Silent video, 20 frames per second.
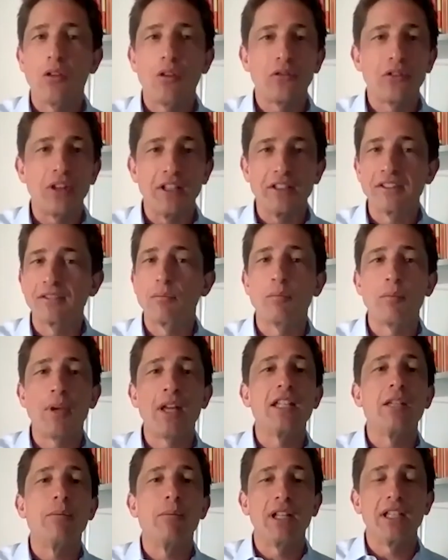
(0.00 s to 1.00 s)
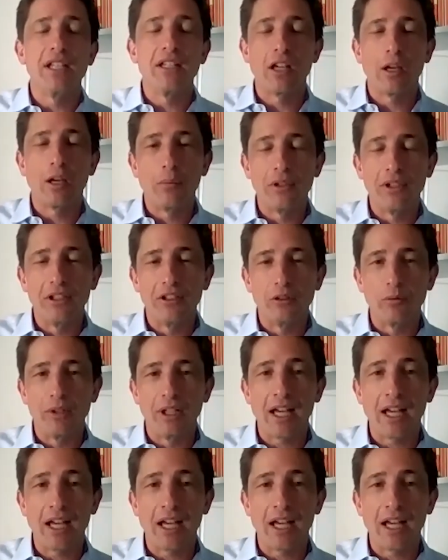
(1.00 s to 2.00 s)
there's many companies we
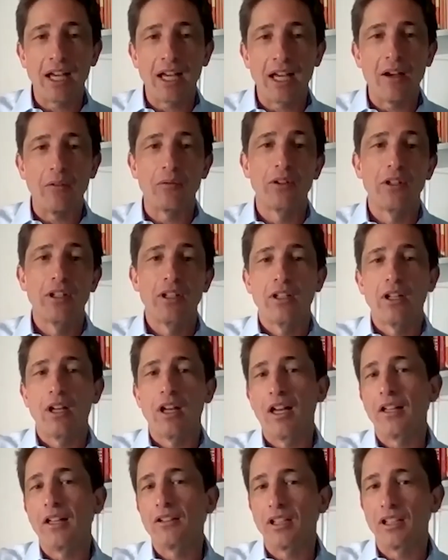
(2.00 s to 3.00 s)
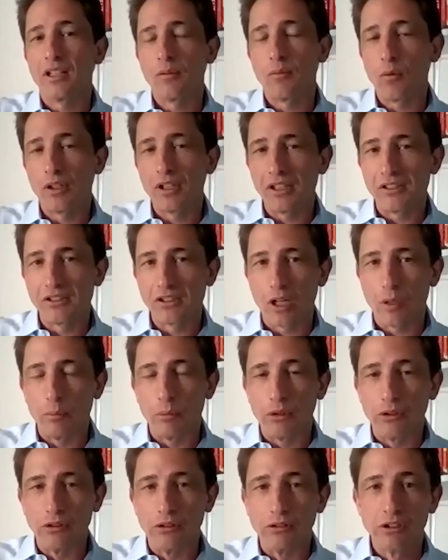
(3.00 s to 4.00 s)
have. To give one
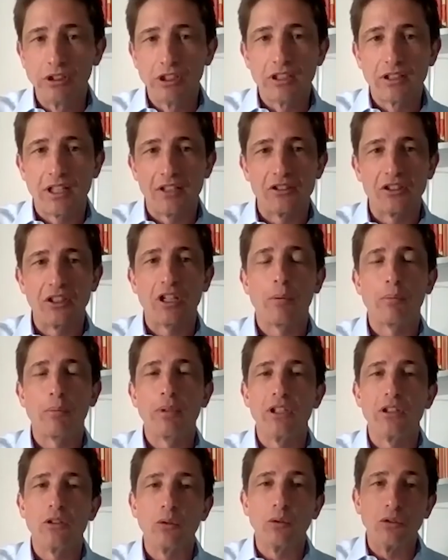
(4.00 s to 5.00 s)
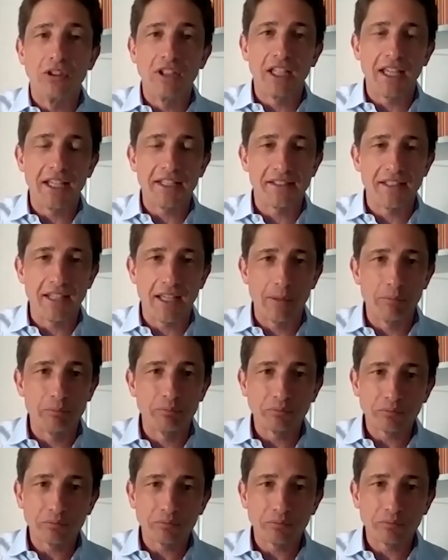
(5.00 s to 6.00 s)
example, there's a company called DSM.
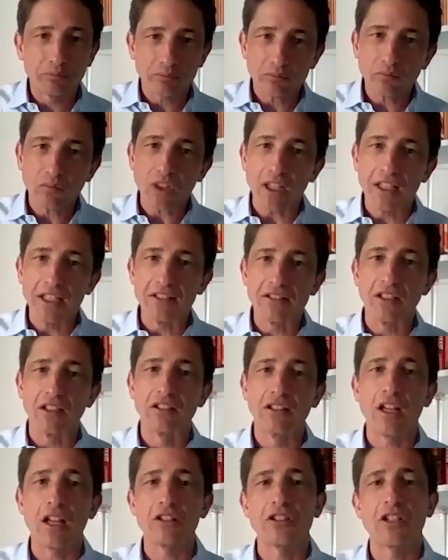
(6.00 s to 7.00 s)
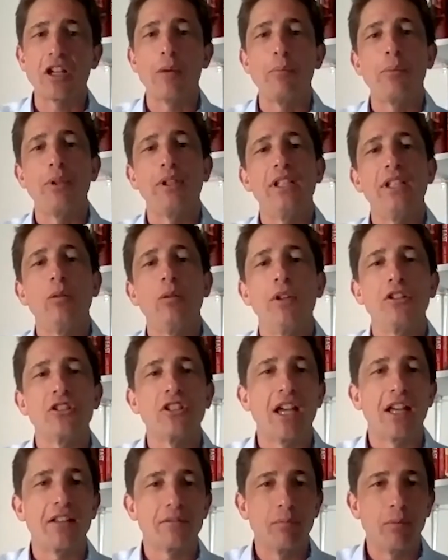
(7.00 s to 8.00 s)
It's a Dutch company which
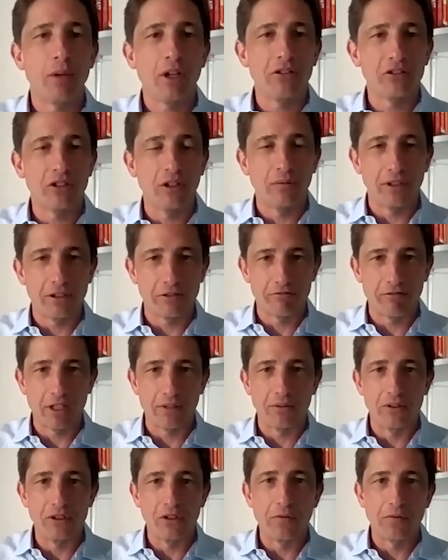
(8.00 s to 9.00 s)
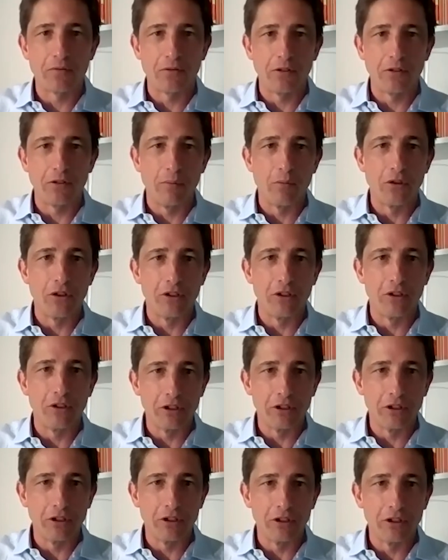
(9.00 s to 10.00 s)
gets most of its revenue from the
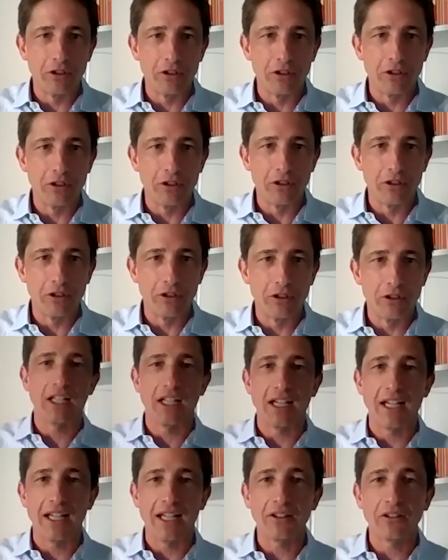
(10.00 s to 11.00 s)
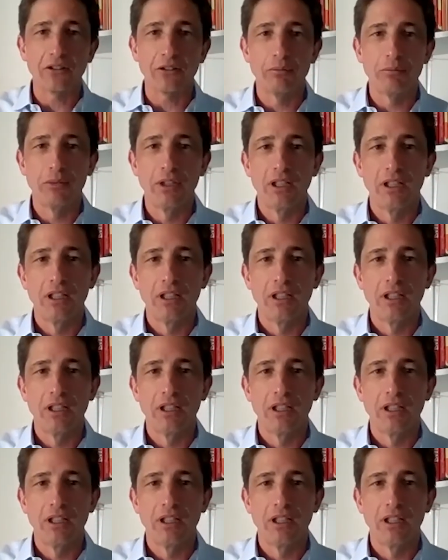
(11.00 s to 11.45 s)
nutrition business unit that it has.